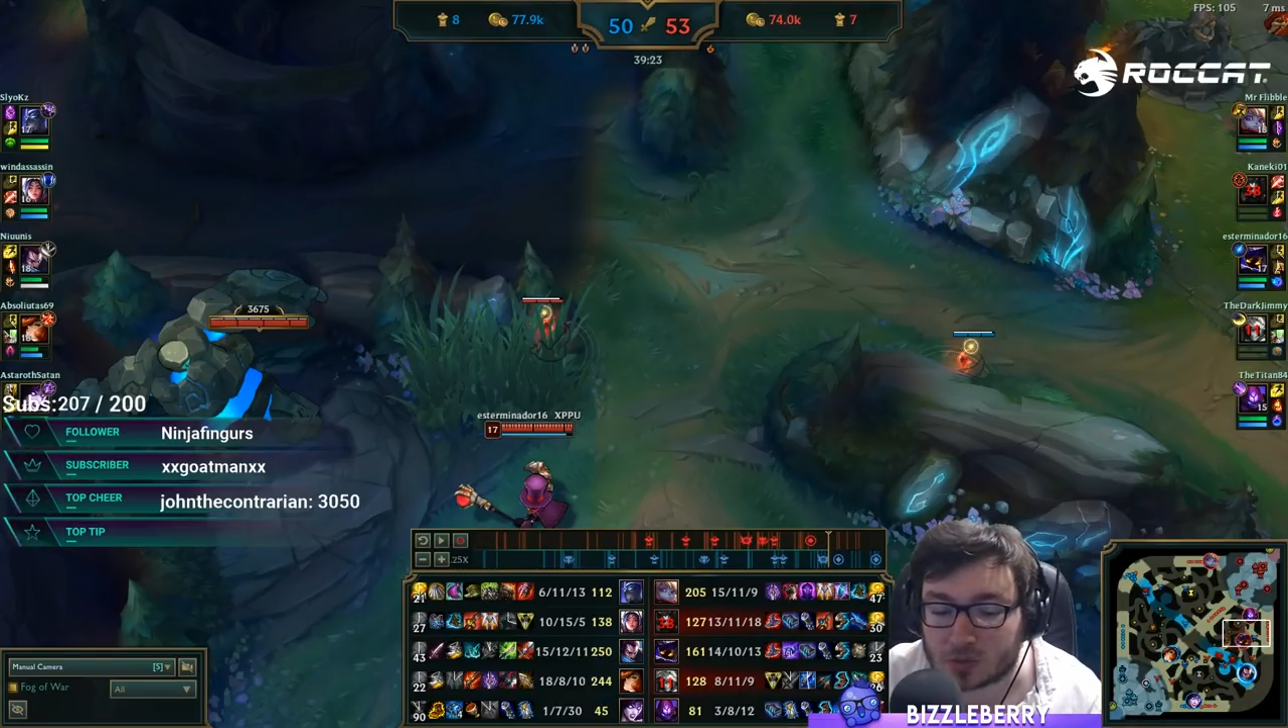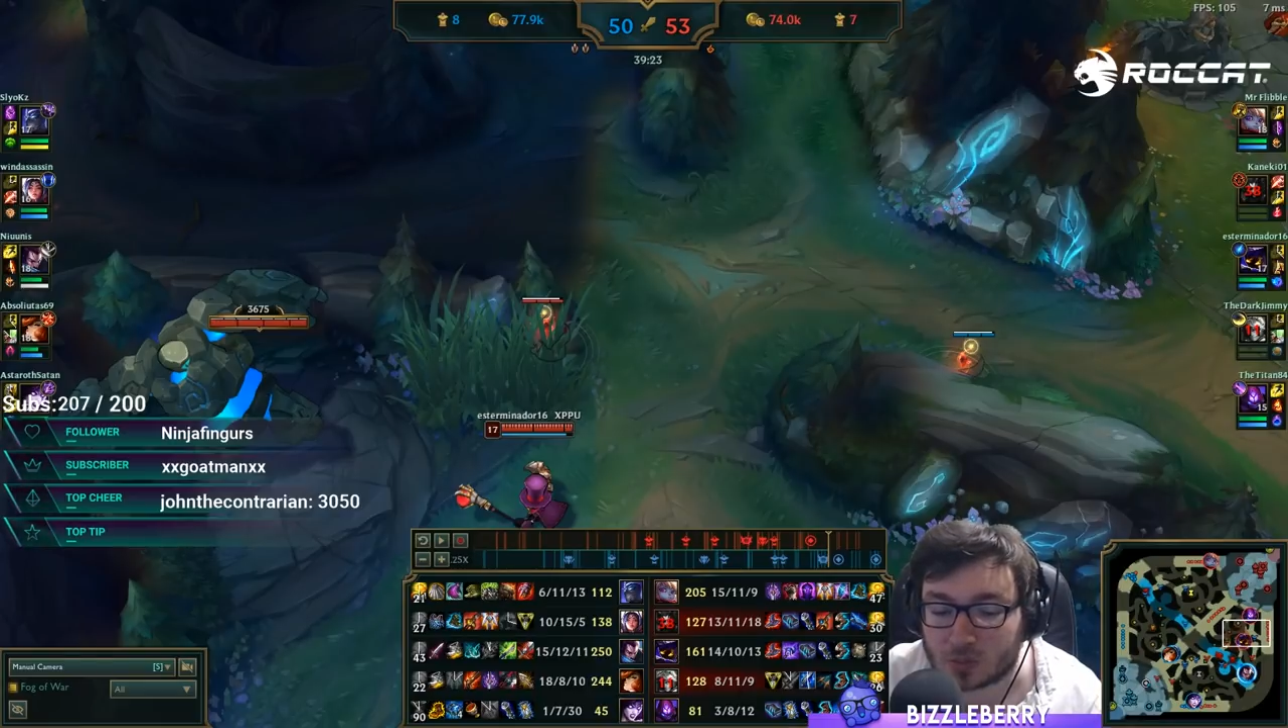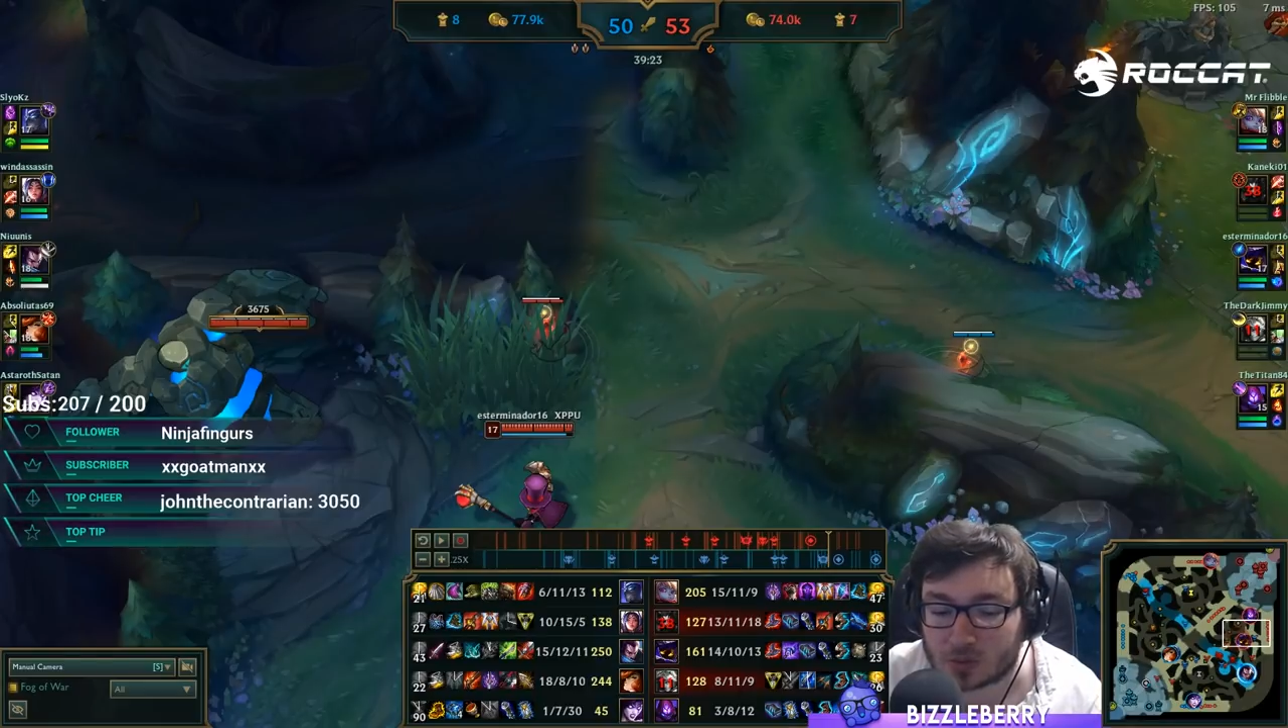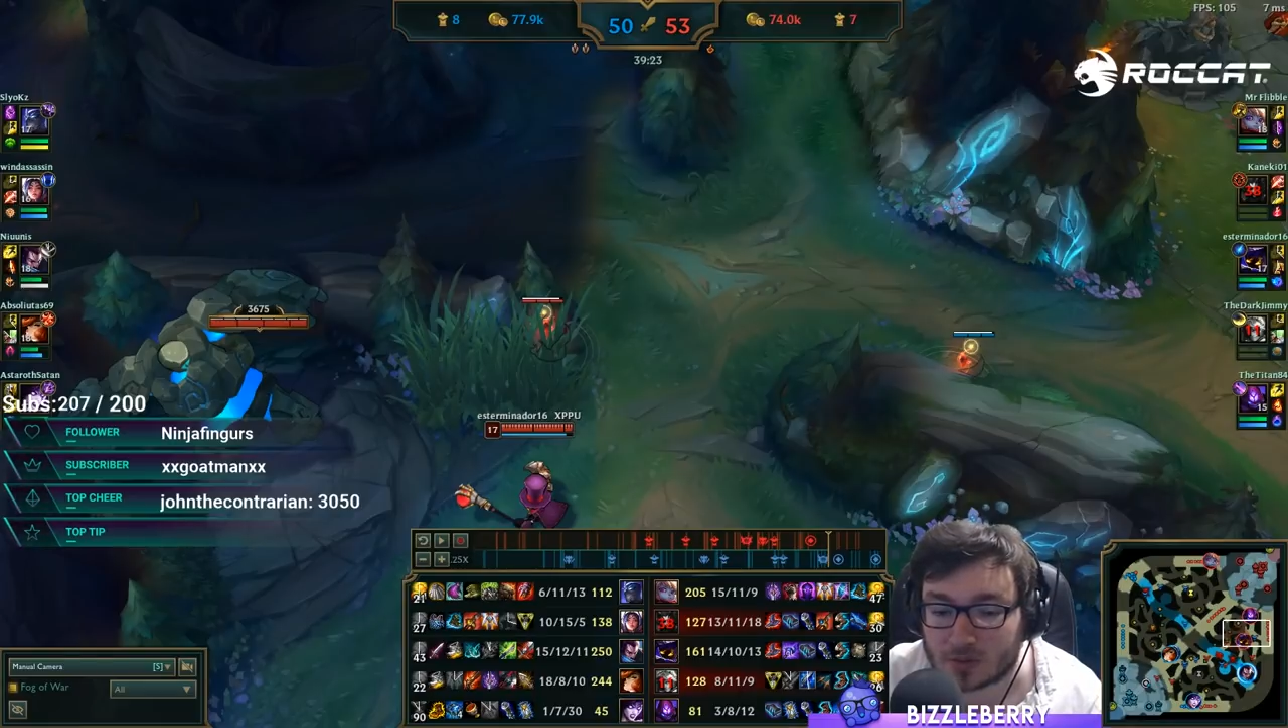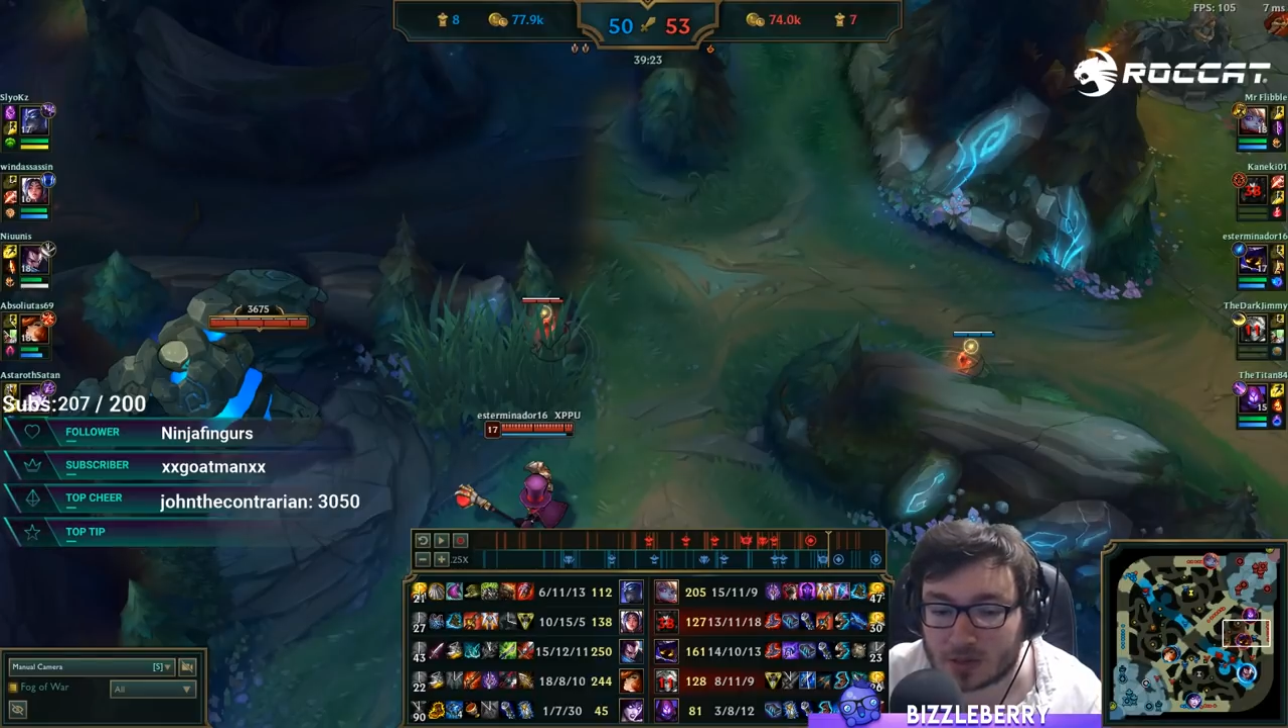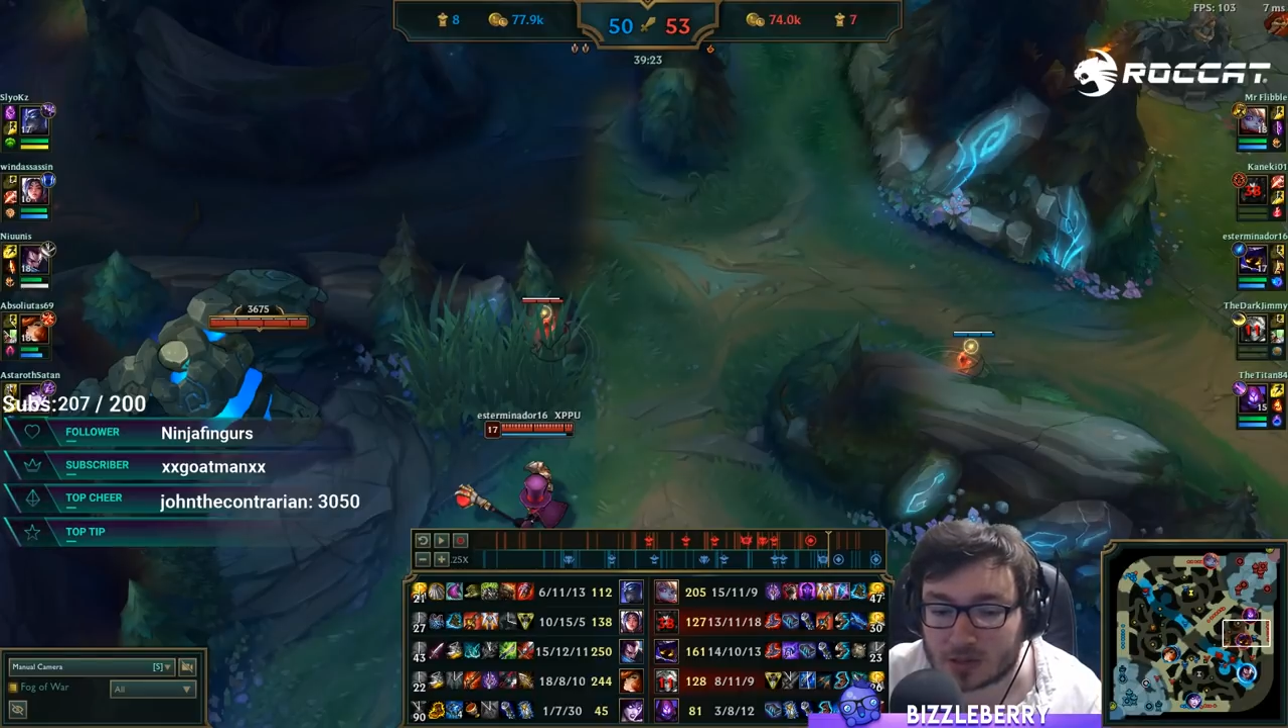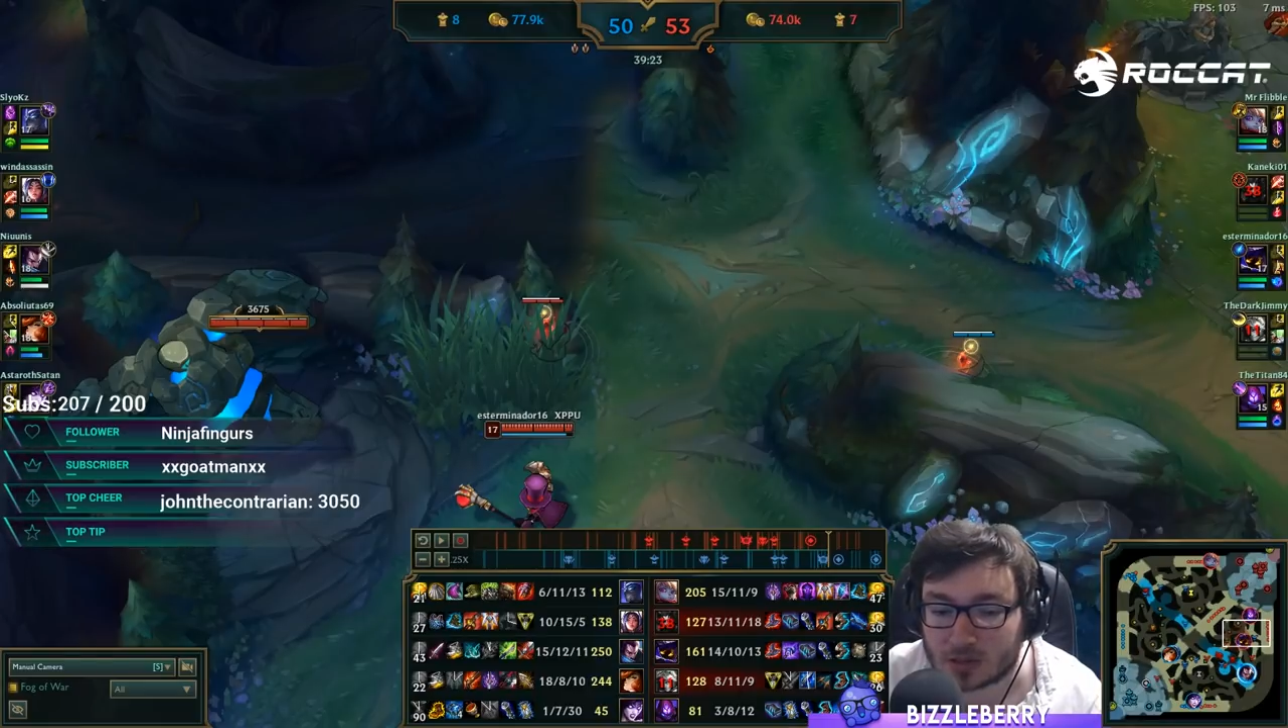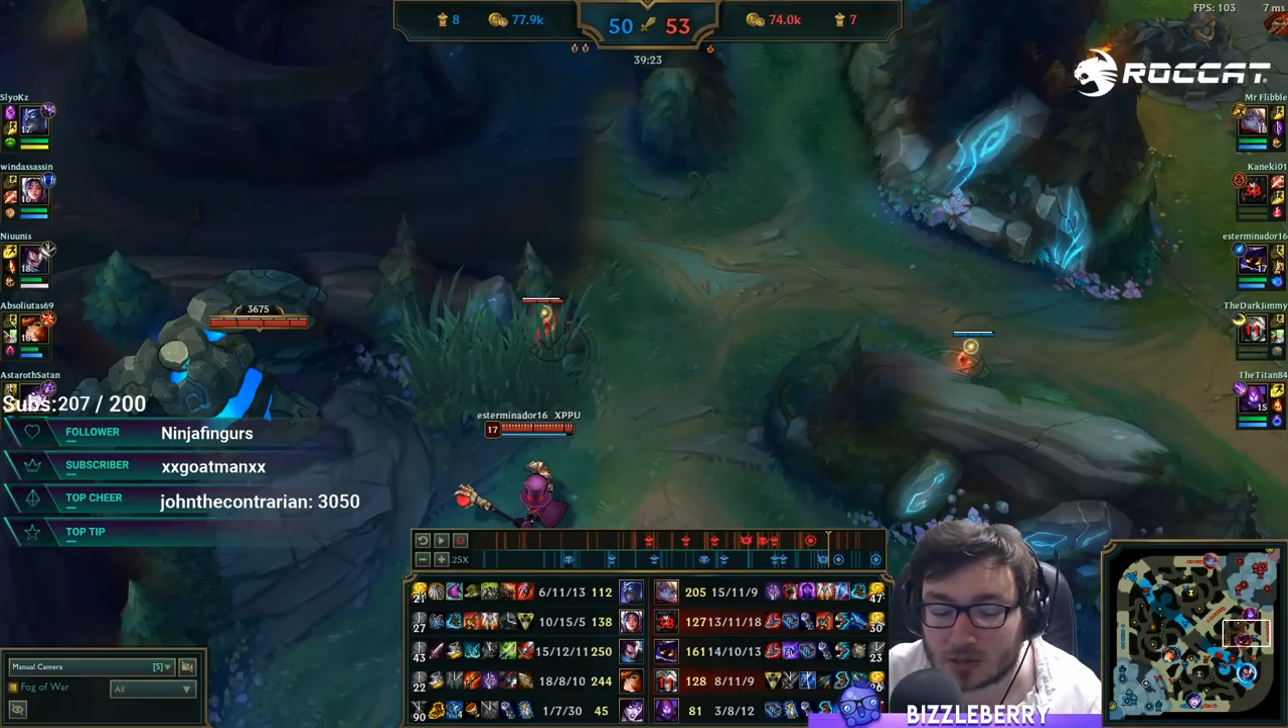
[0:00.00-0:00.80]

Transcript: towards the things